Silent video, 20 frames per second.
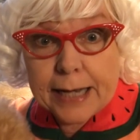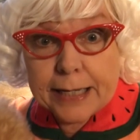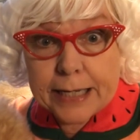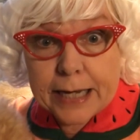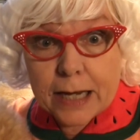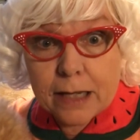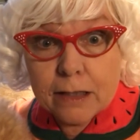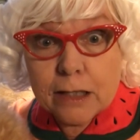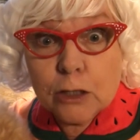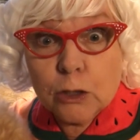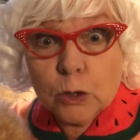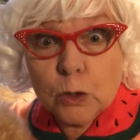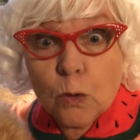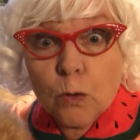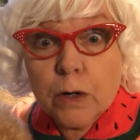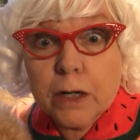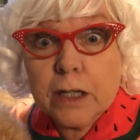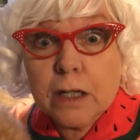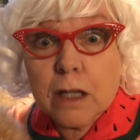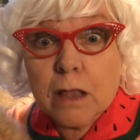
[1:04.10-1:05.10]
I tell the
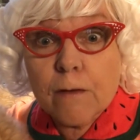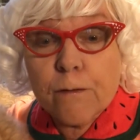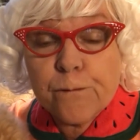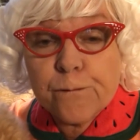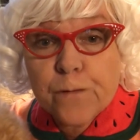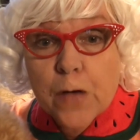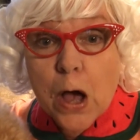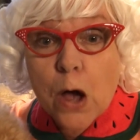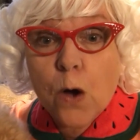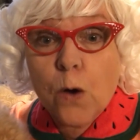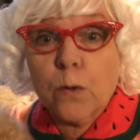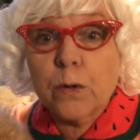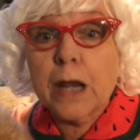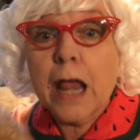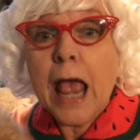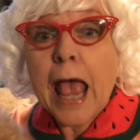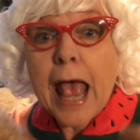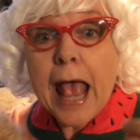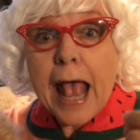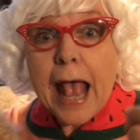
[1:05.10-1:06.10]
story to the phone
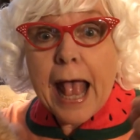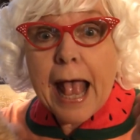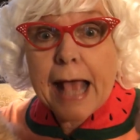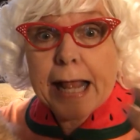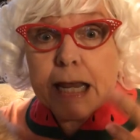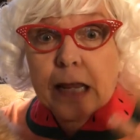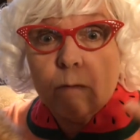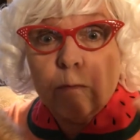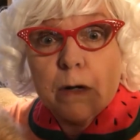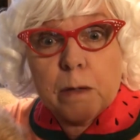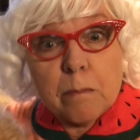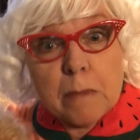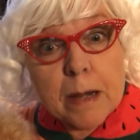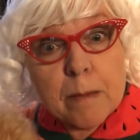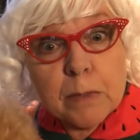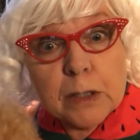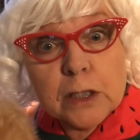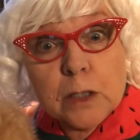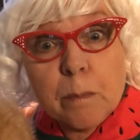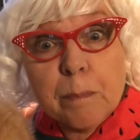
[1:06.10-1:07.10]
and it
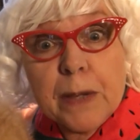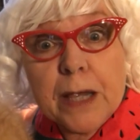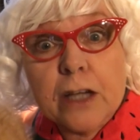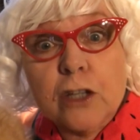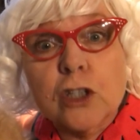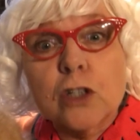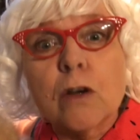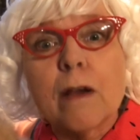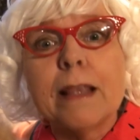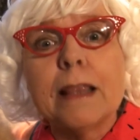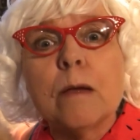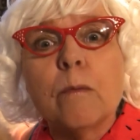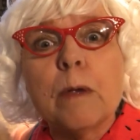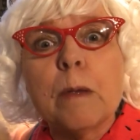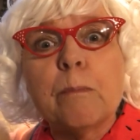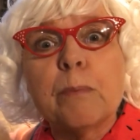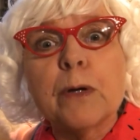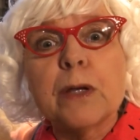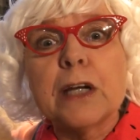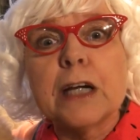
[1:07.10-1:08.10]
remembers the picture and then
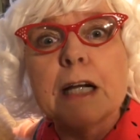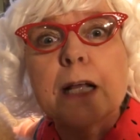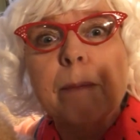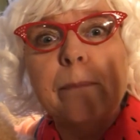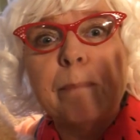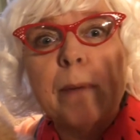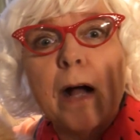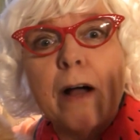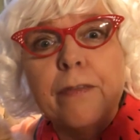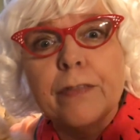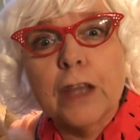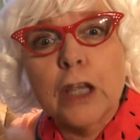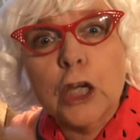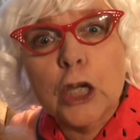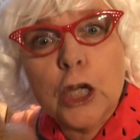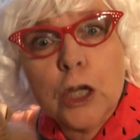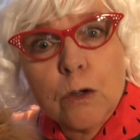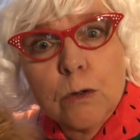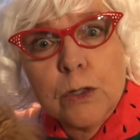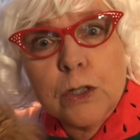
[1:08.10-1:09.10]
we put it up on the
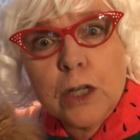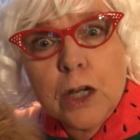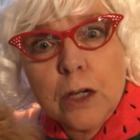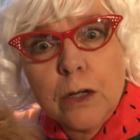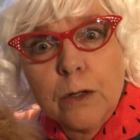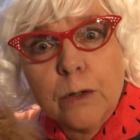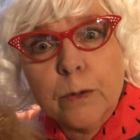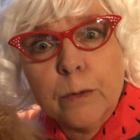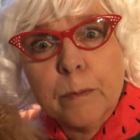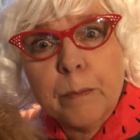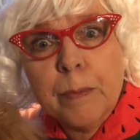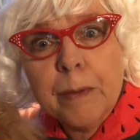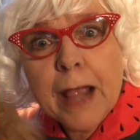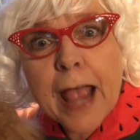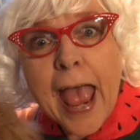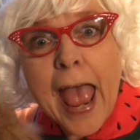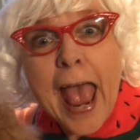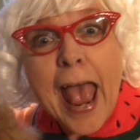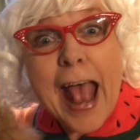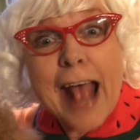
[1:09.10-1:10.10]
YouTube
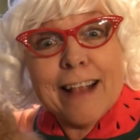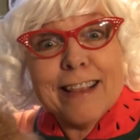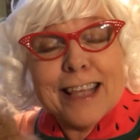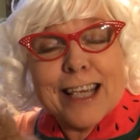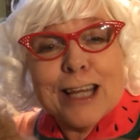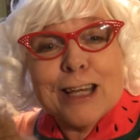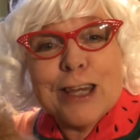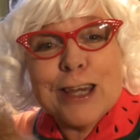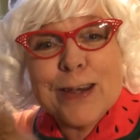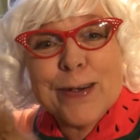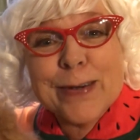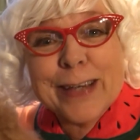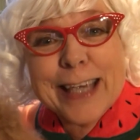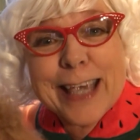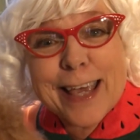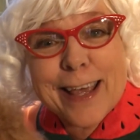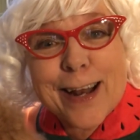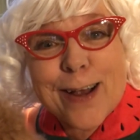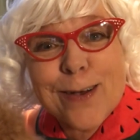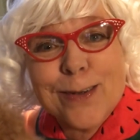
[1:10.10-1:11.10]
and then you
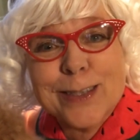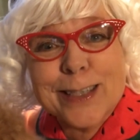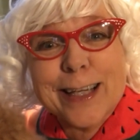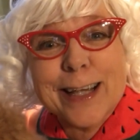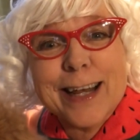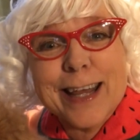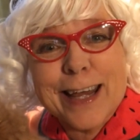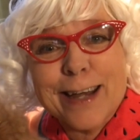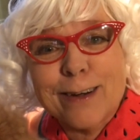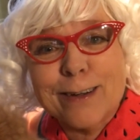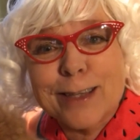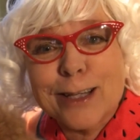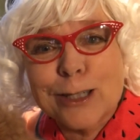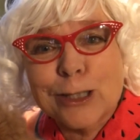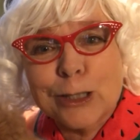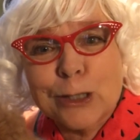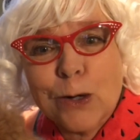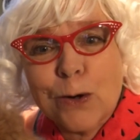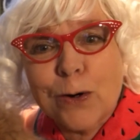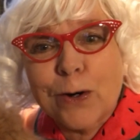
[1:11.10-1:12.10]
kiddos can hear the
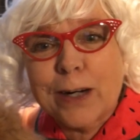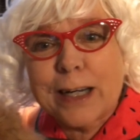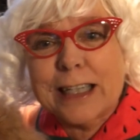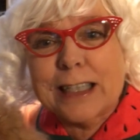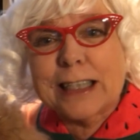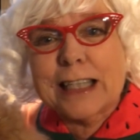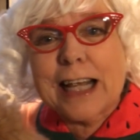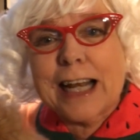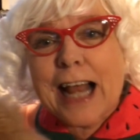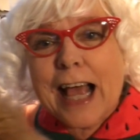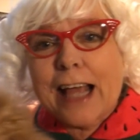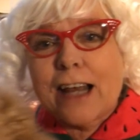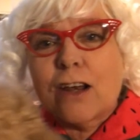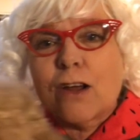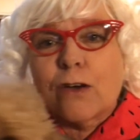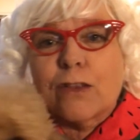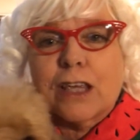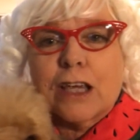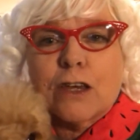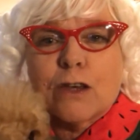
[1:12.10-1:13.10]
stories. And I
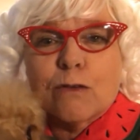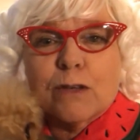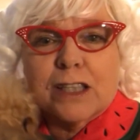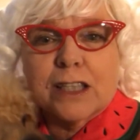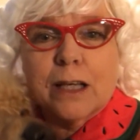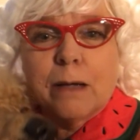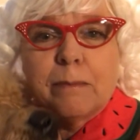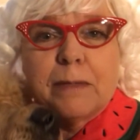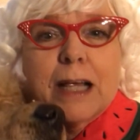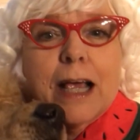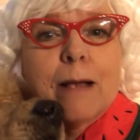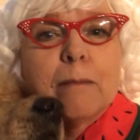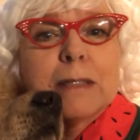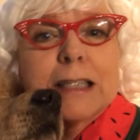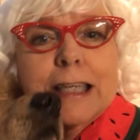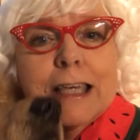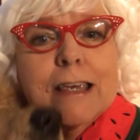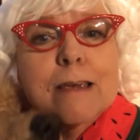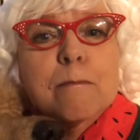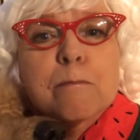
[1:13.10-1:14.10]
know that you
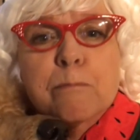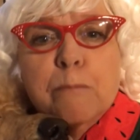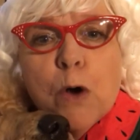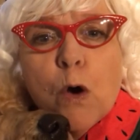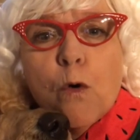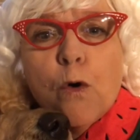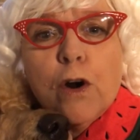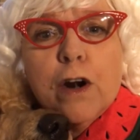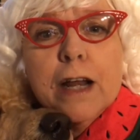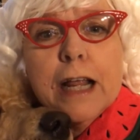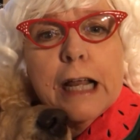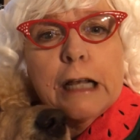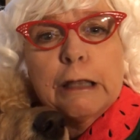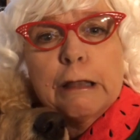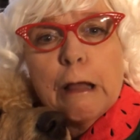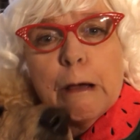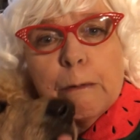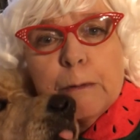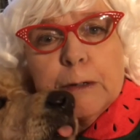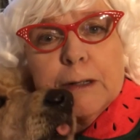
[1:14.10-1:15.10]
sometimes get bored
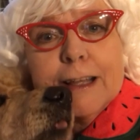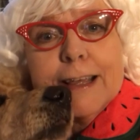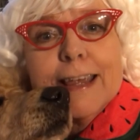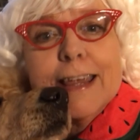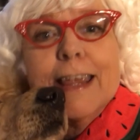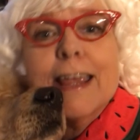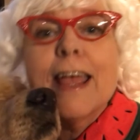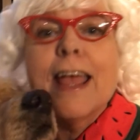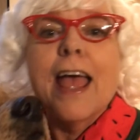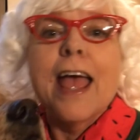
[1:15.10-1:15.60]
and lonely.